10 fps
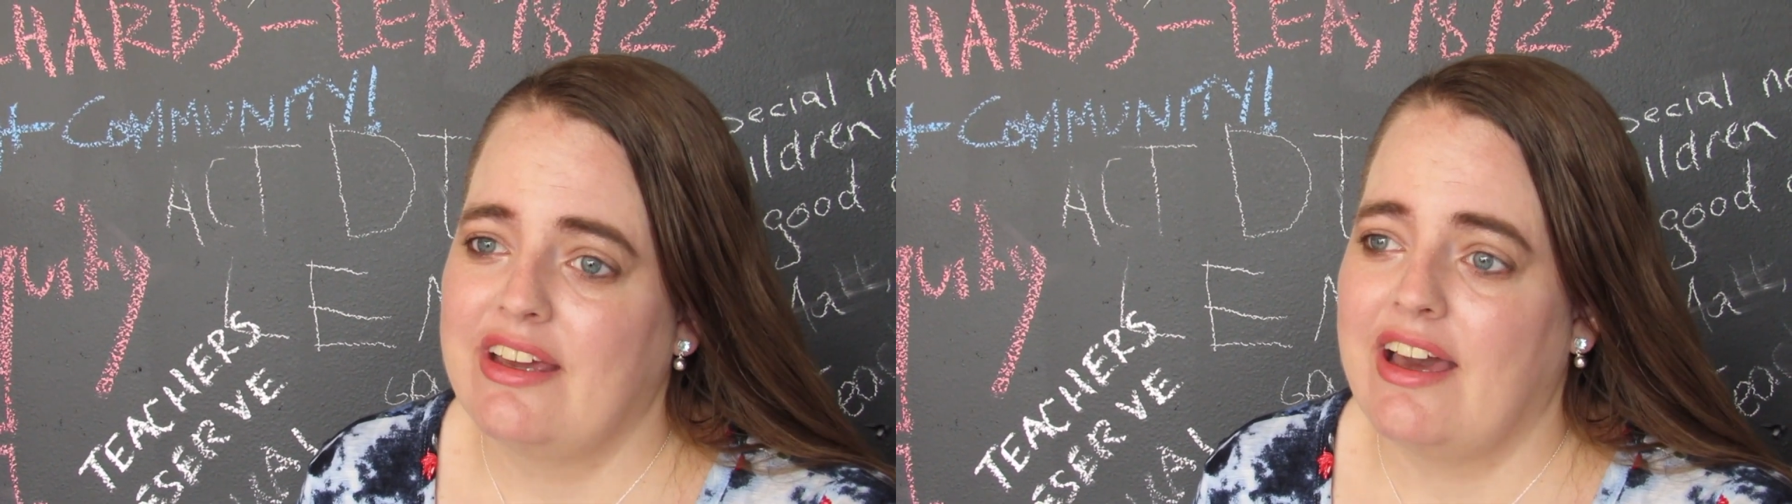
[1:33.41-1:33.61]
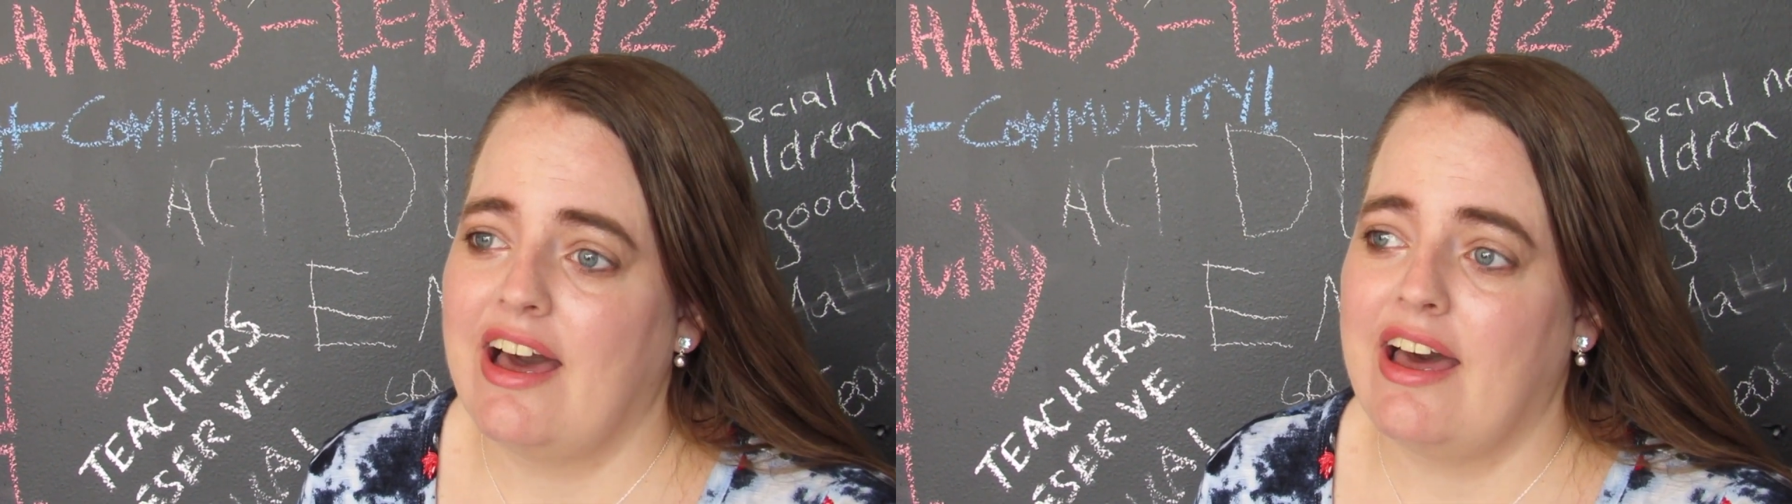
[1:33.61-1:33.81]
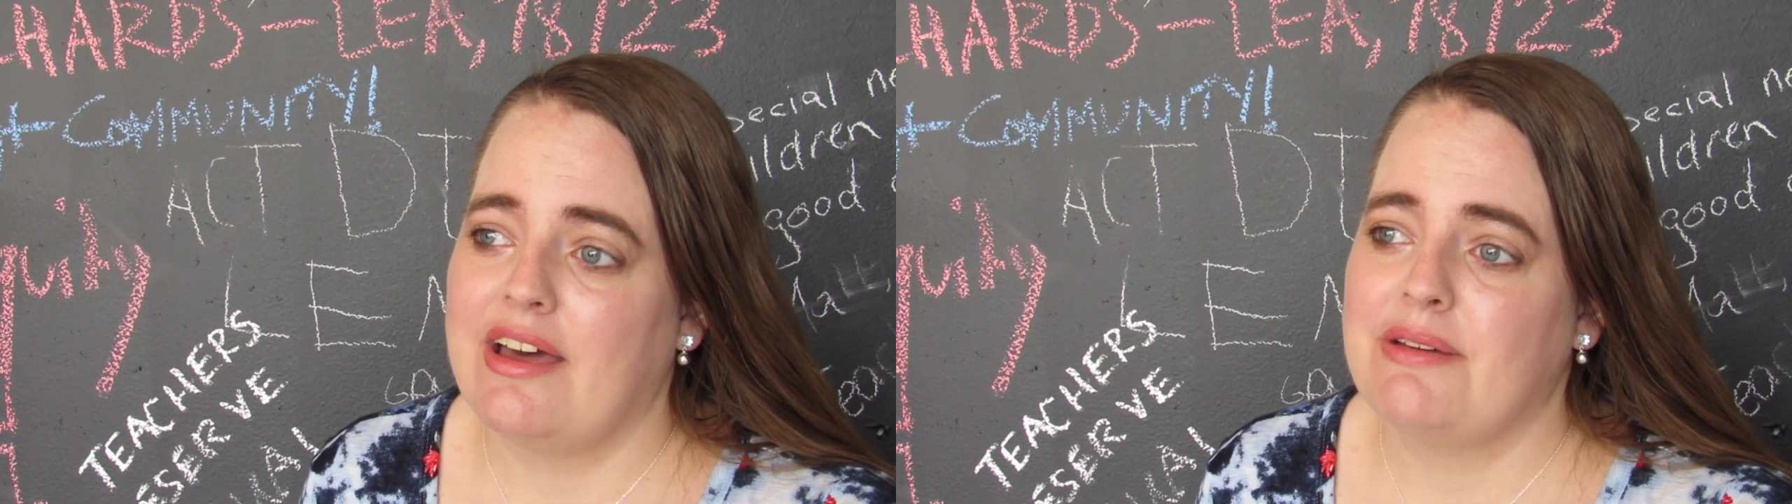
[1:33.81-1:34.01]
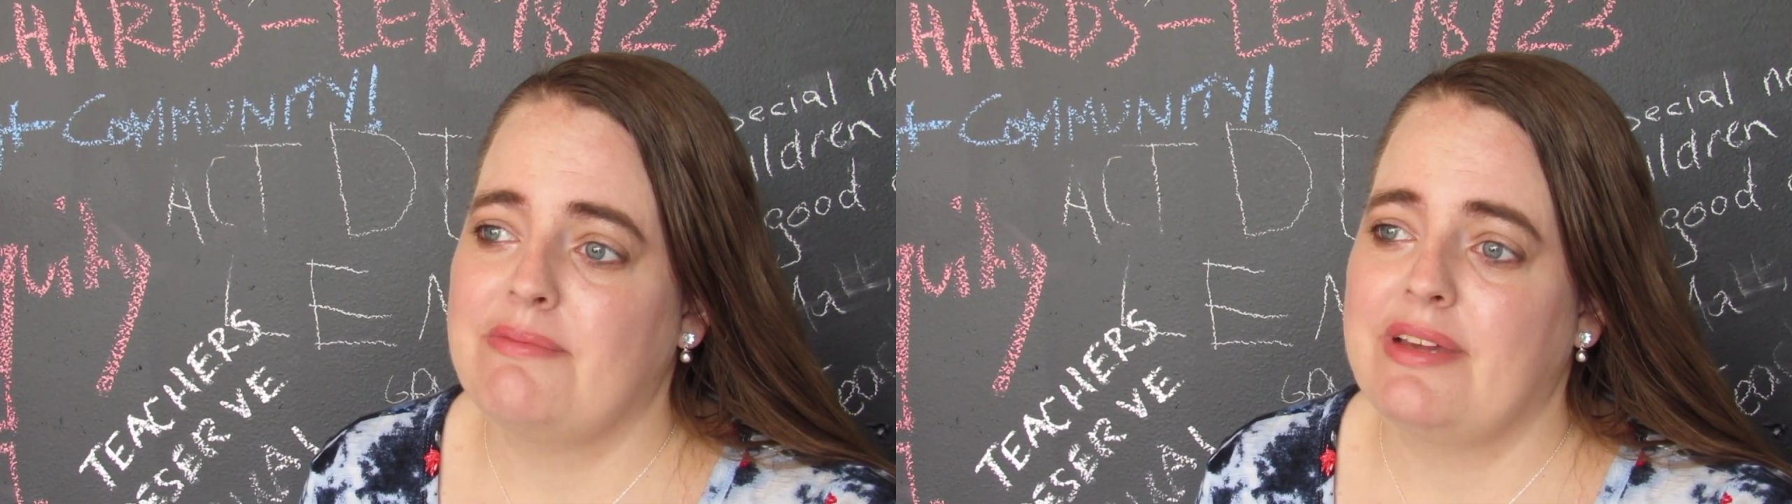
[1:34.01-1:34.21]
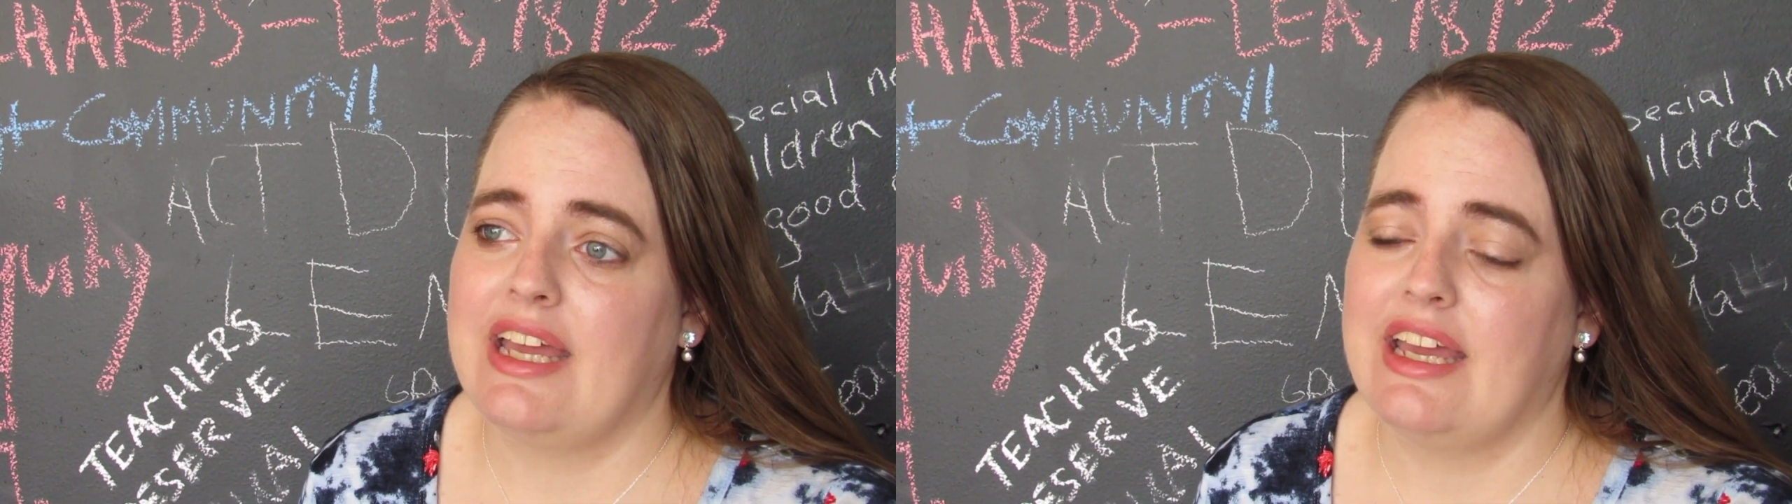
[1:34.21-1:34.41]

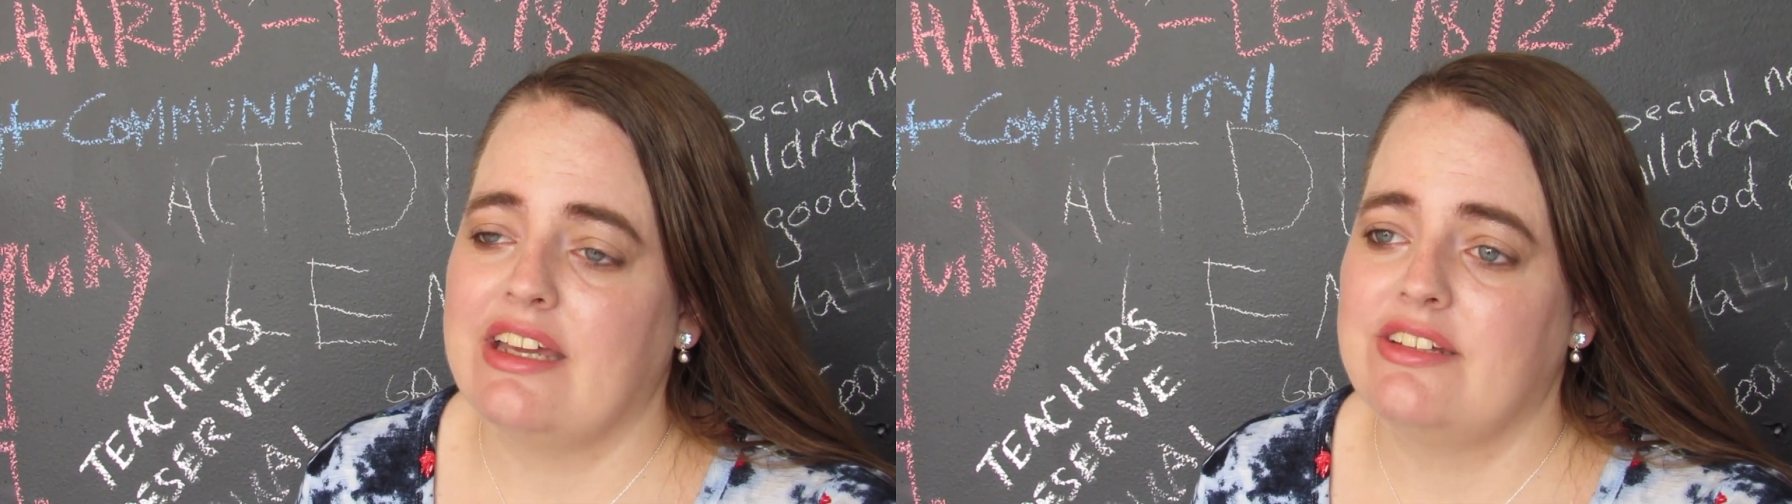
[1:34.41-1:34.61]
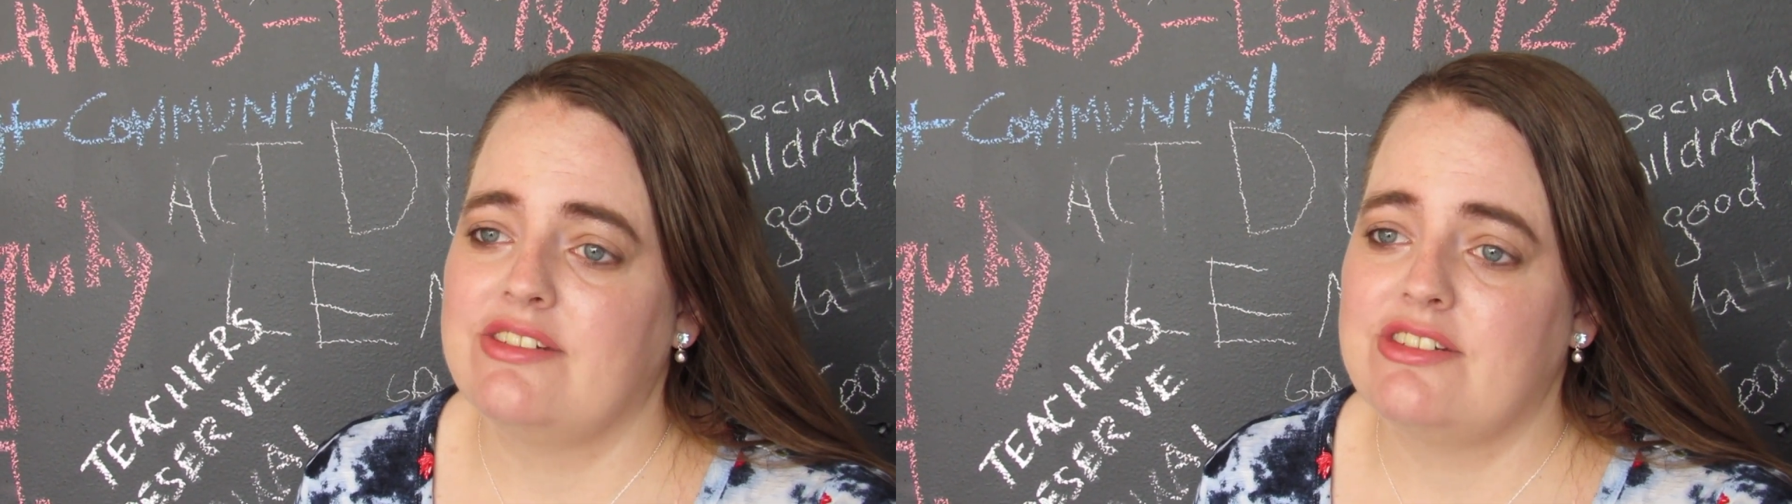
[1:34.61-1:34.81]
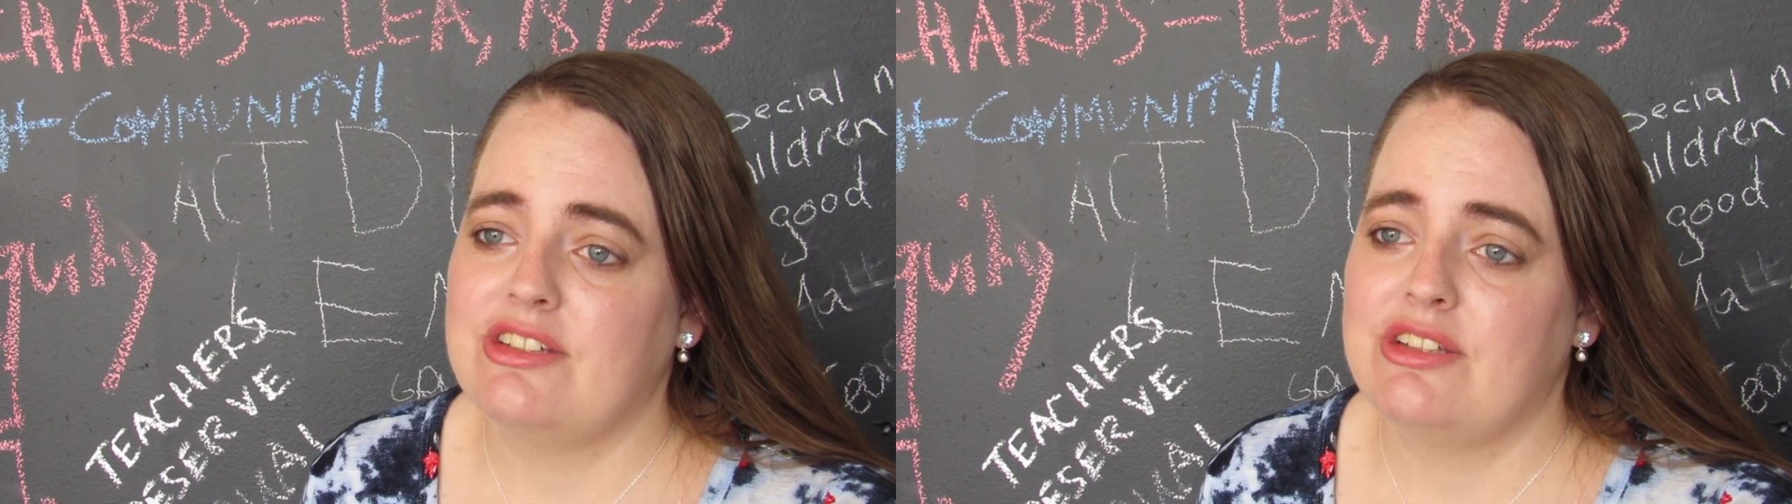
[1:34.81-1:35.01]
And